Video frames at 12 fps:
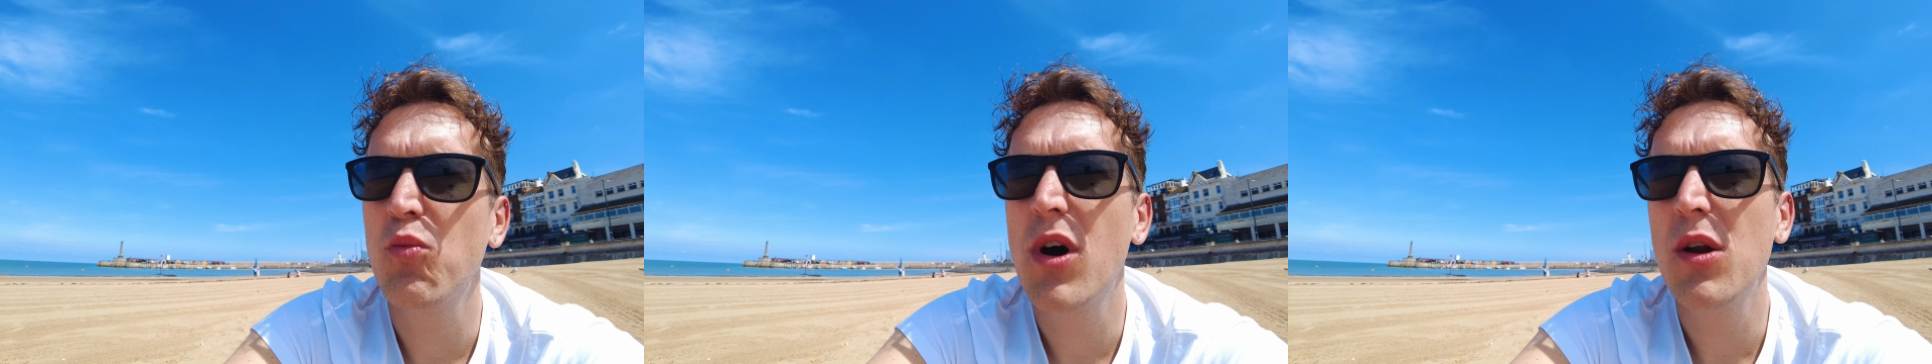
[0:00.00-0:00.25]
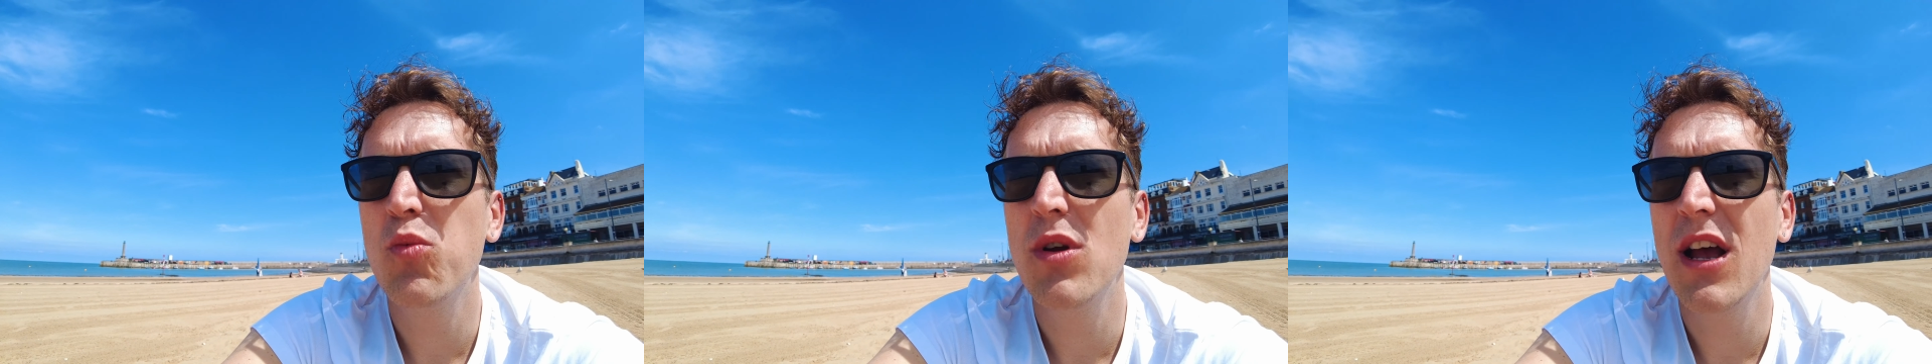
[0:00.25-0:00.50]

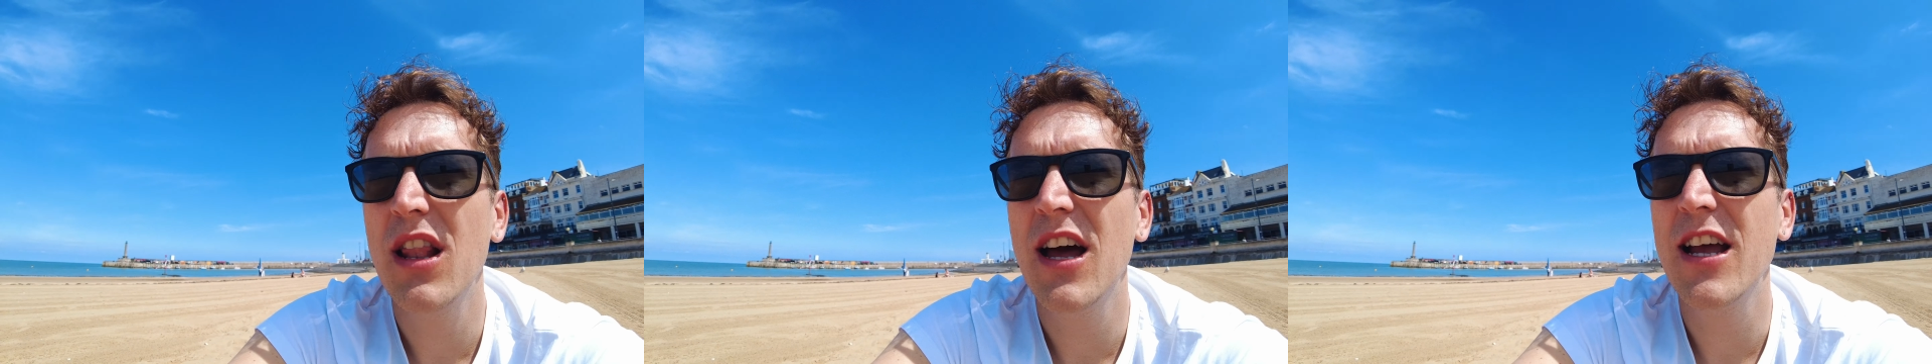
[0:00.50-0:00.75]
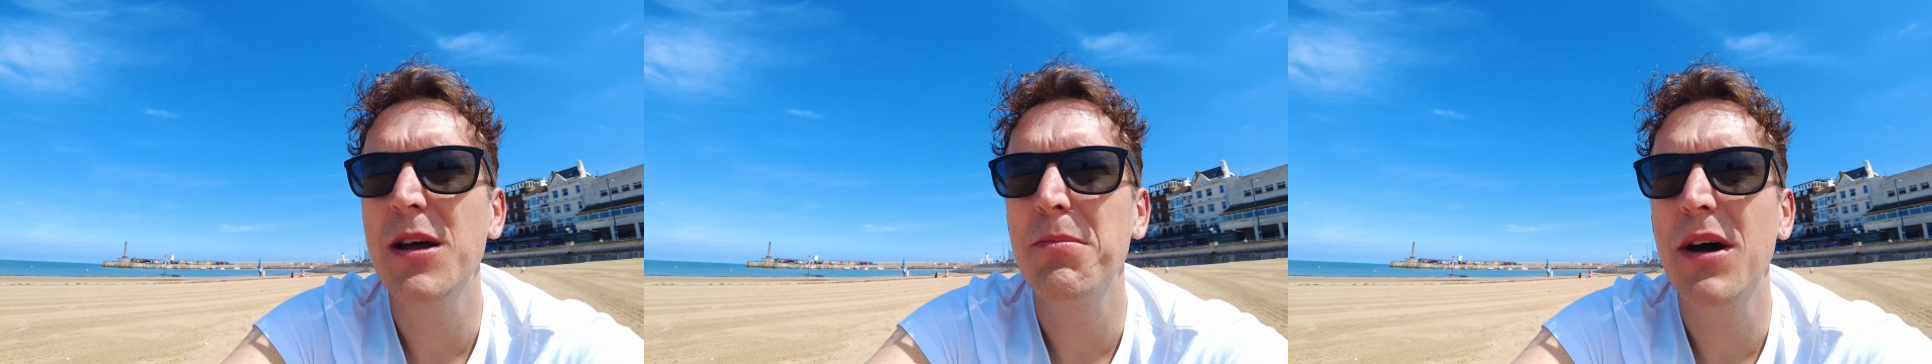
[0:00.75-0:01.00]
what would I
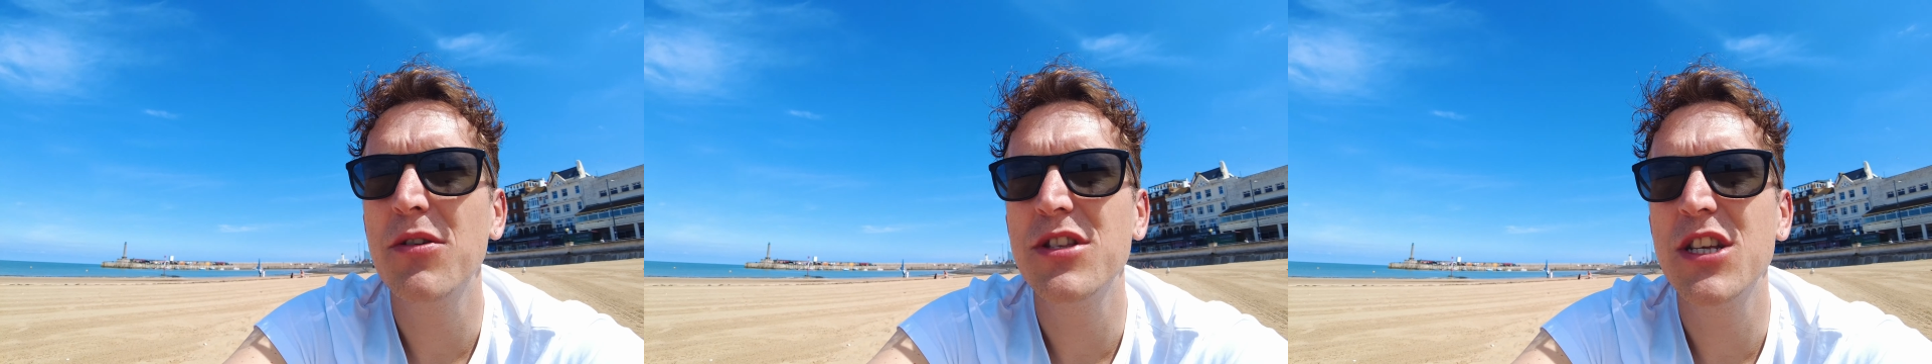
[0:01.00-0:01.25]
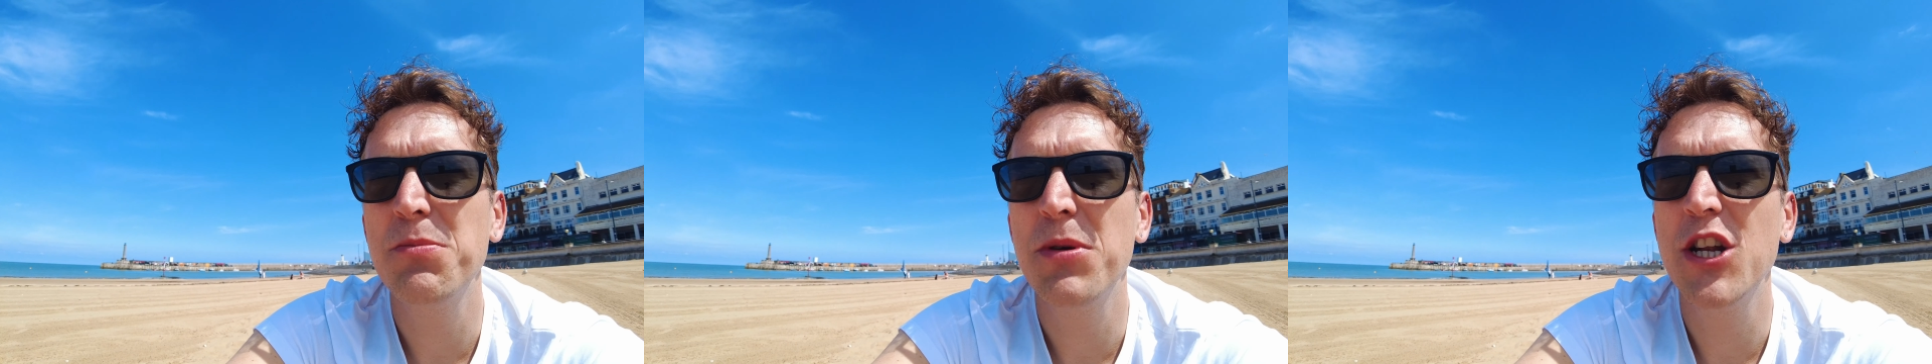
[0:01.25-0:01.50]
like about
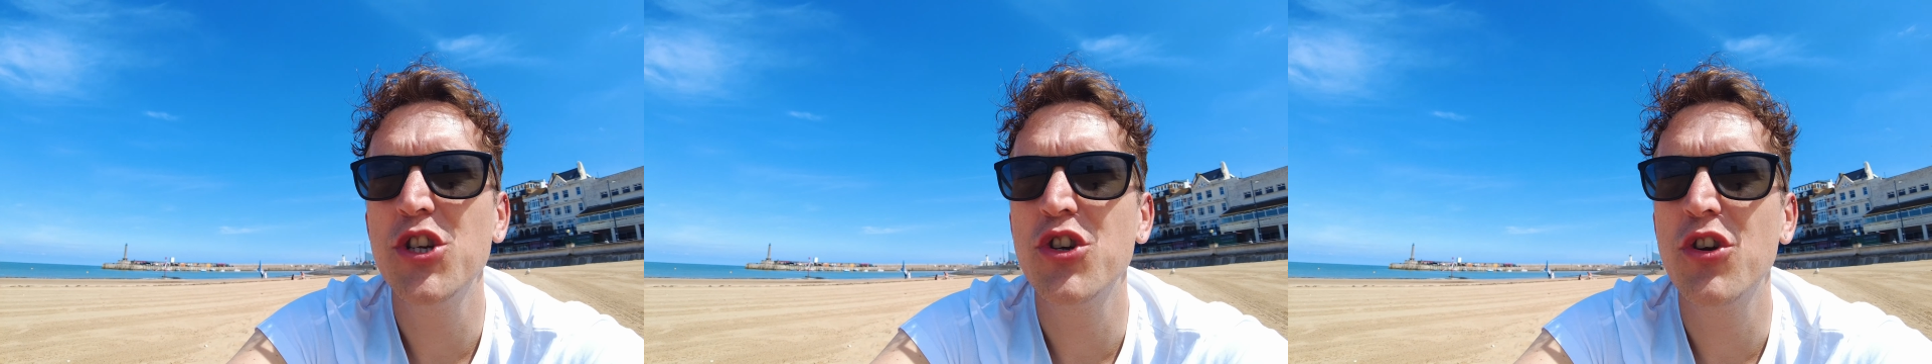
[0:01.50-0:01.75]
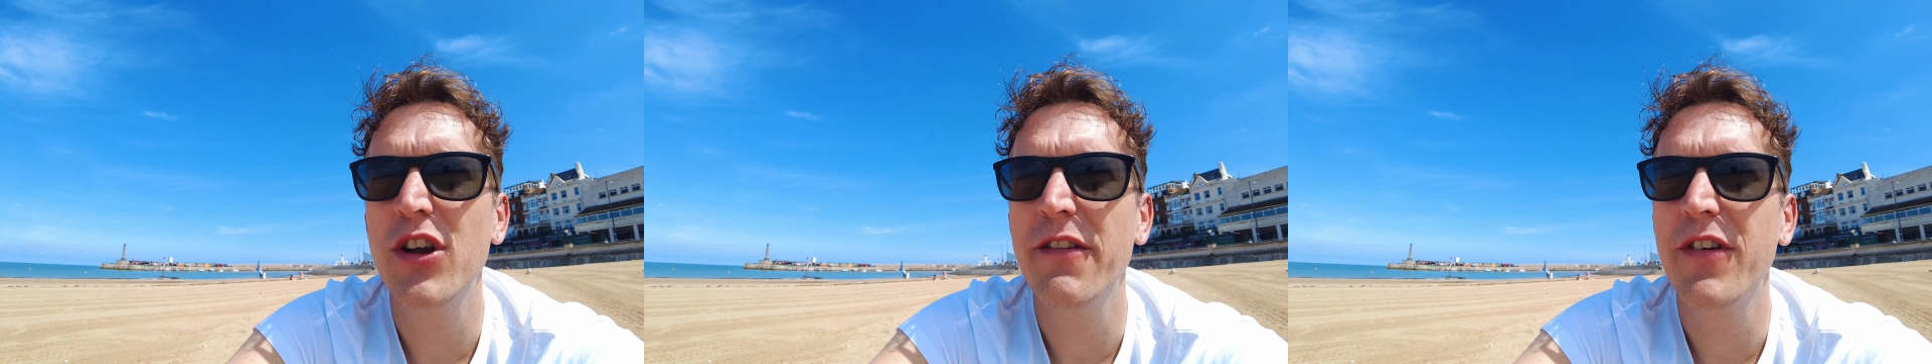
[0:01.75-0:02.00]
this
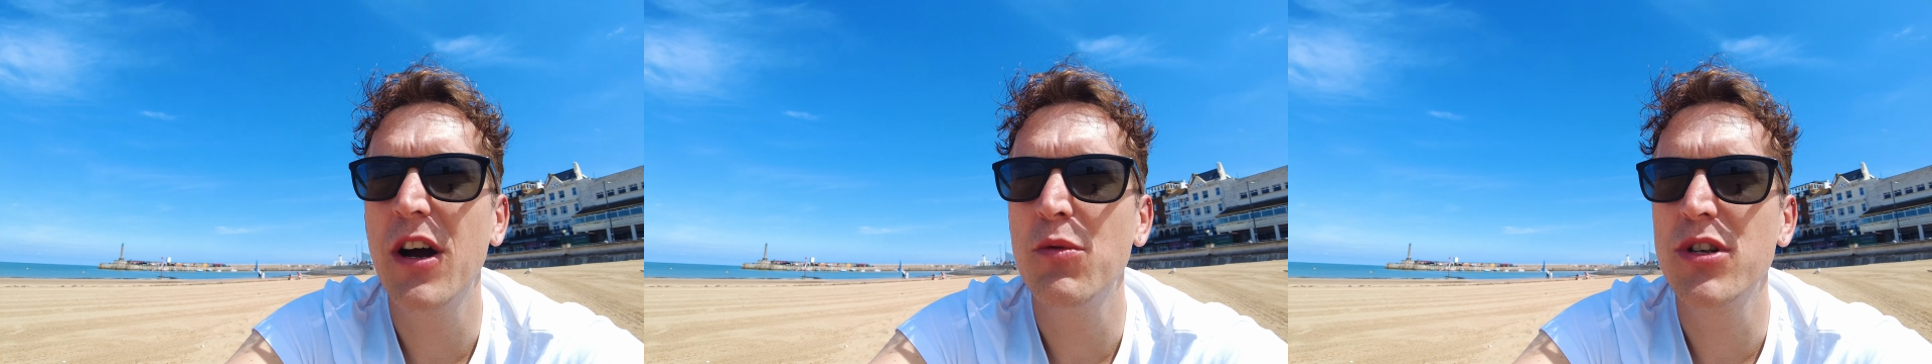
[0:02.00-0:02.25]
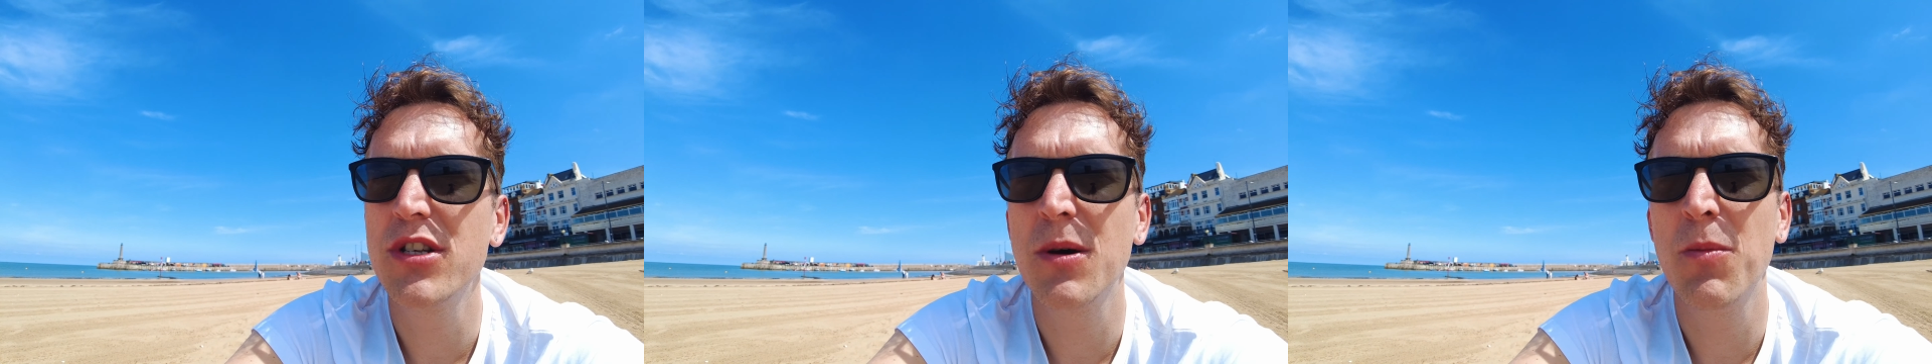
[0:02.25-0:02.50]
picture if I
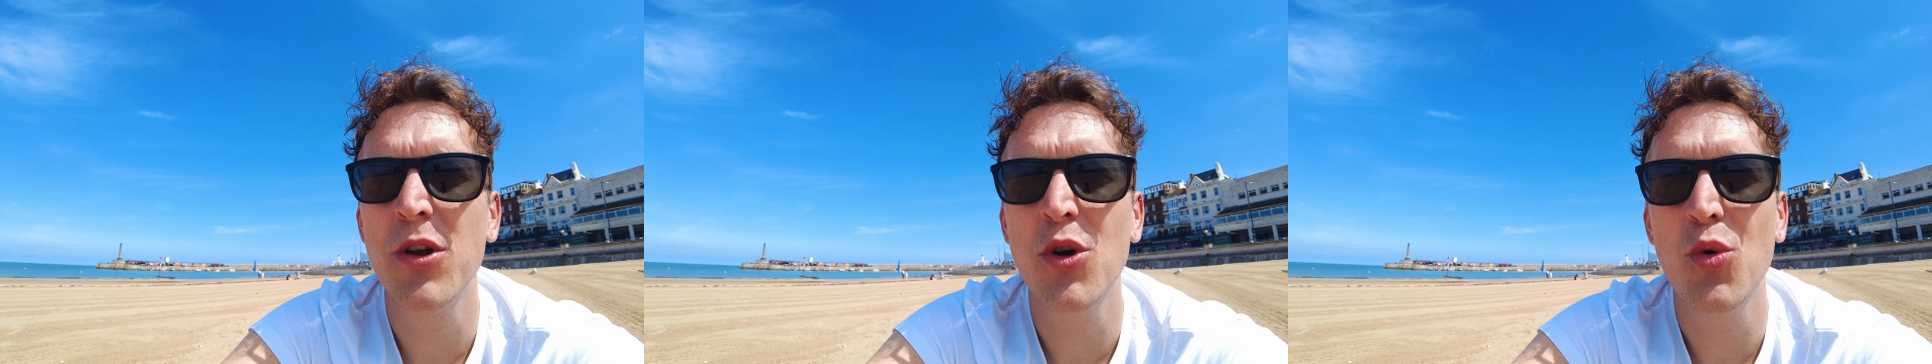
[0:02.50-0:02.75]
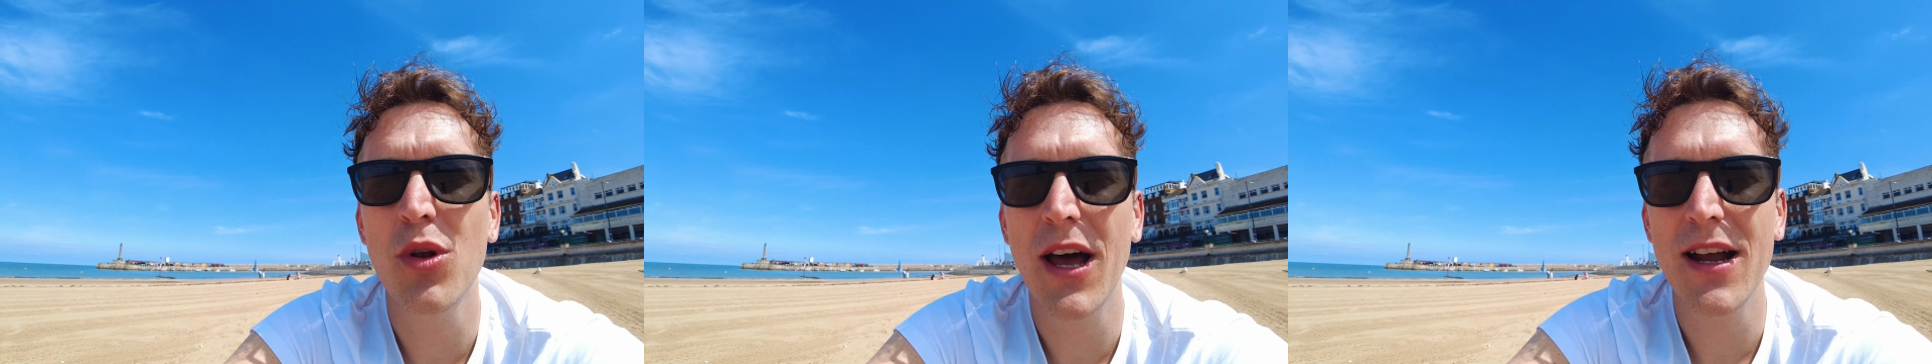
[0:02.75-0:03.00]
was someone
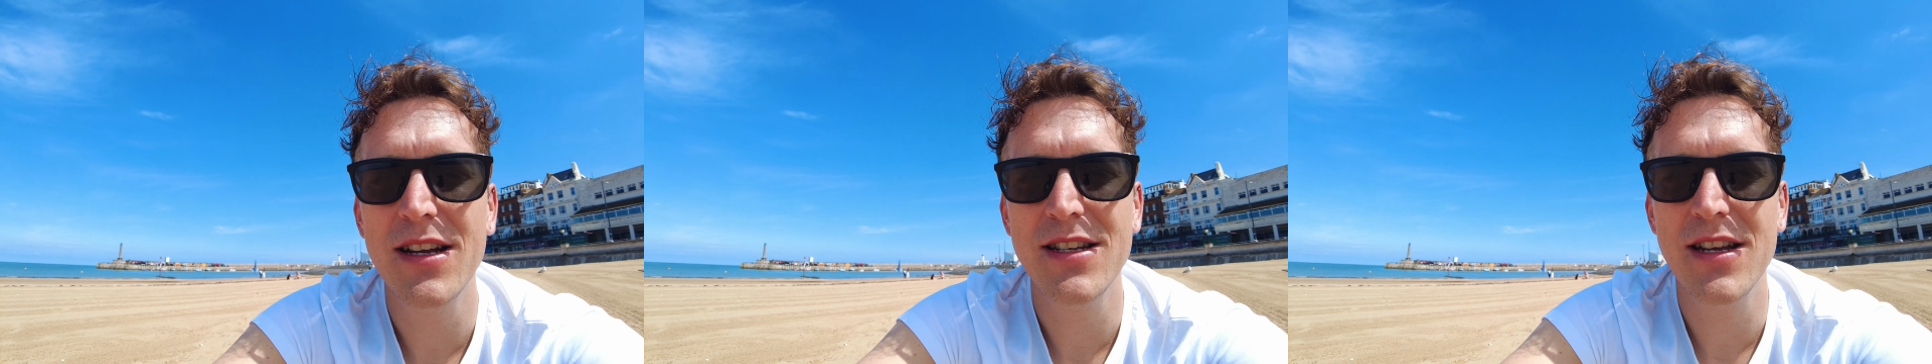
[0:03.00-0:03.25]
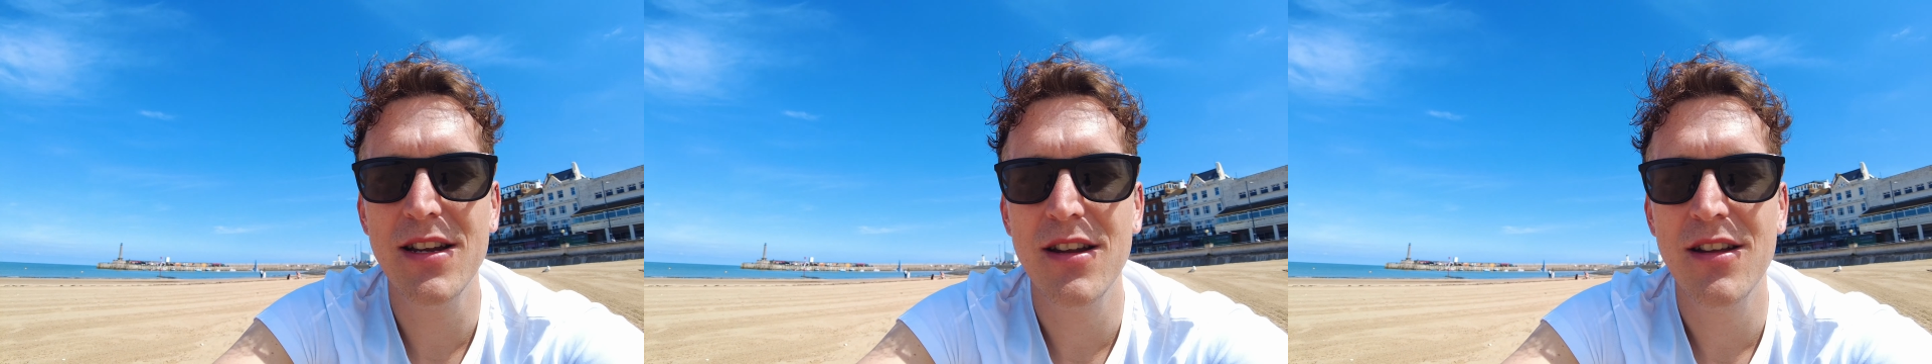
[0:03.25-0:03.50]
who liked it?